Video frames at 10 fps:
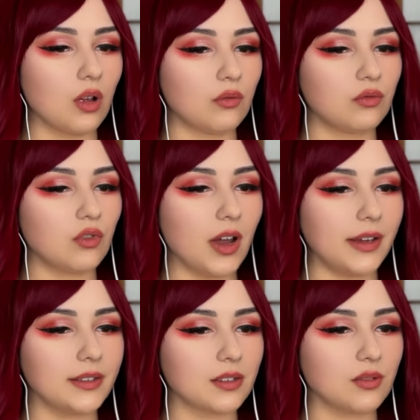
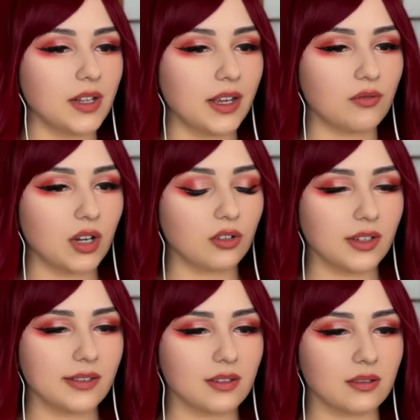right, so it's like a
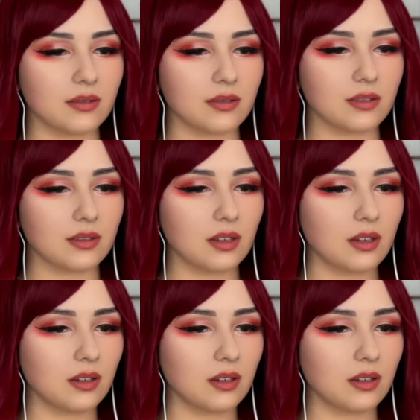reconnaissance.